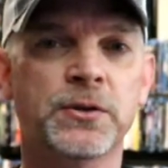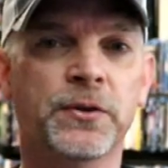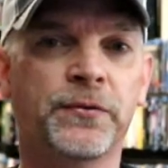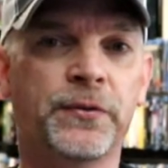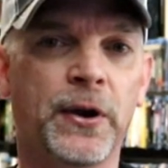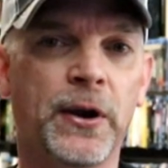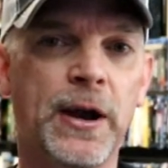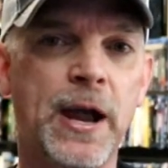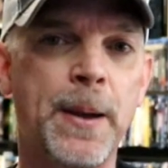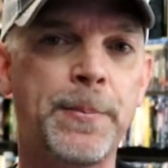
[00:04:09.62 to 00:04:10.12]
so
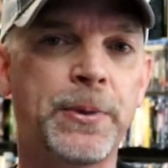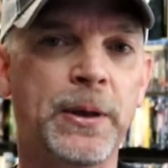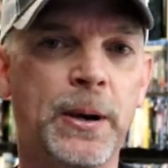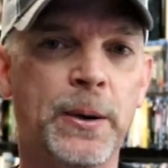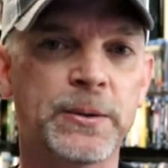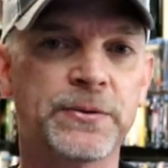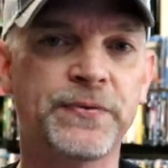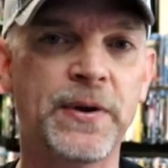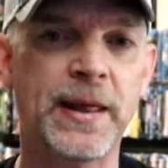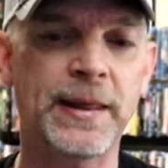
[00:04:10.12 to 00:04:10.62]
very happy that
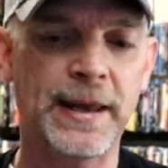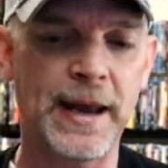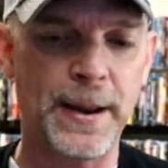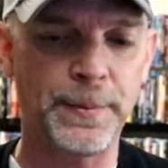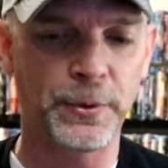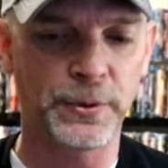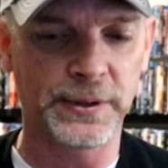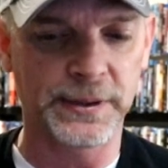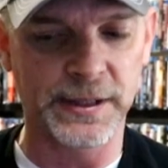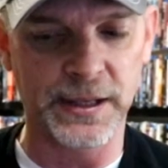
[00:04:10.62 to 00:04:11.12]
I was finally
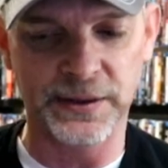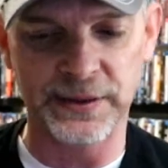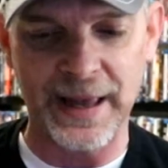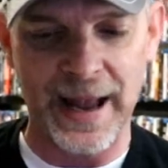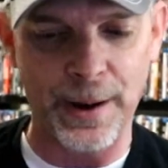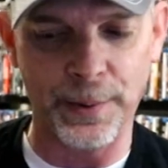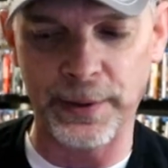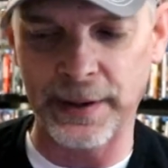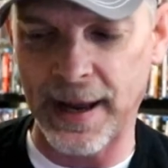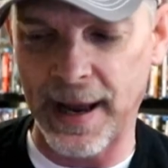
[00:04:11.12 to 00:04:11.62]
able to get
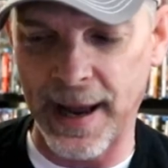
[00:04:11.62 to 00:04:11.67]
that one